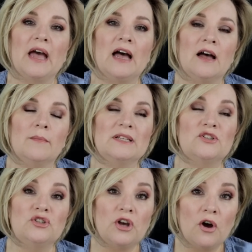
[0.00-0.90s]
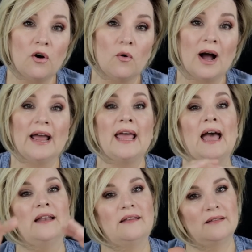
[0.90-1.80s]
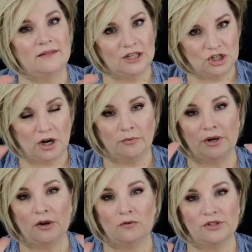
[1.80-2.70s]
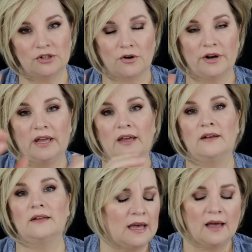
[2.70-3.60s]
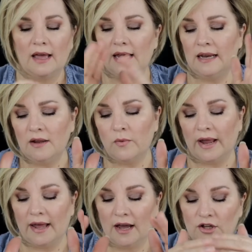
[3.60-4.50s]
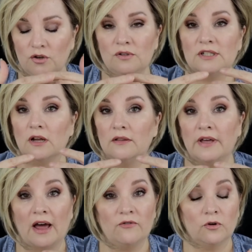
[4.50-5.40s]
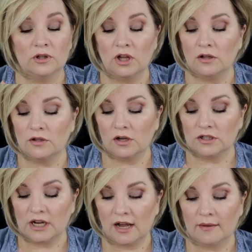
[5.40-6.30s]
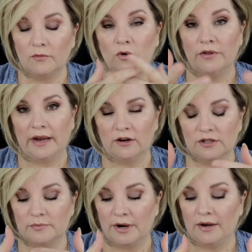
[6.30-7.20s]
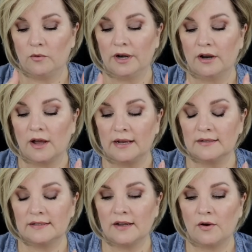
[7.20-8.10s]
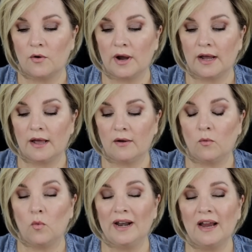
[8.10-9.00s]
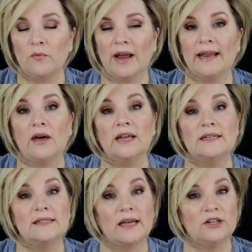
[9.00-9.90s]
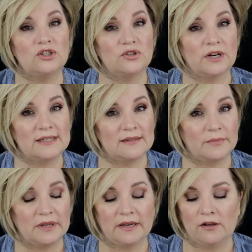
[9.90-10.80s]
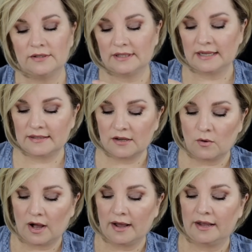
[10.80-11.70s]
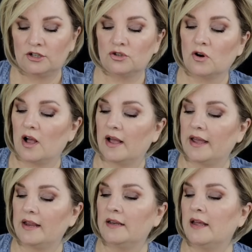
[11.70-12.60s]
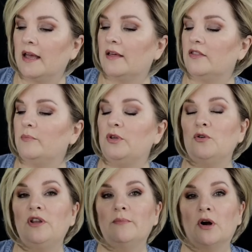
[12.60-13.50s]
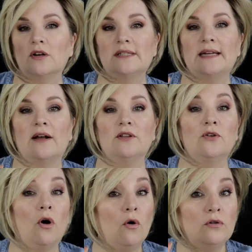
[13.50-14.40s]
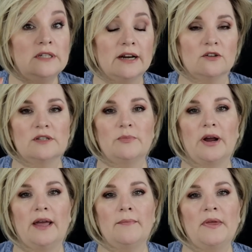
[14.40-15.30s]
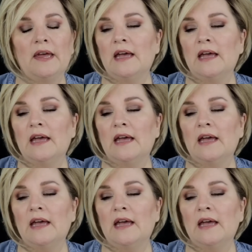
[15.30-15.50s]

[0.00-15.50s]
um, so I had the Jon Renau starter kit. Anyway, I used that for a long, long time, well, the hairspray and whatnot. So I, uh, when I ran out, I decided to try something else. And so I tried the BeautiMark Style and Hold hairspray.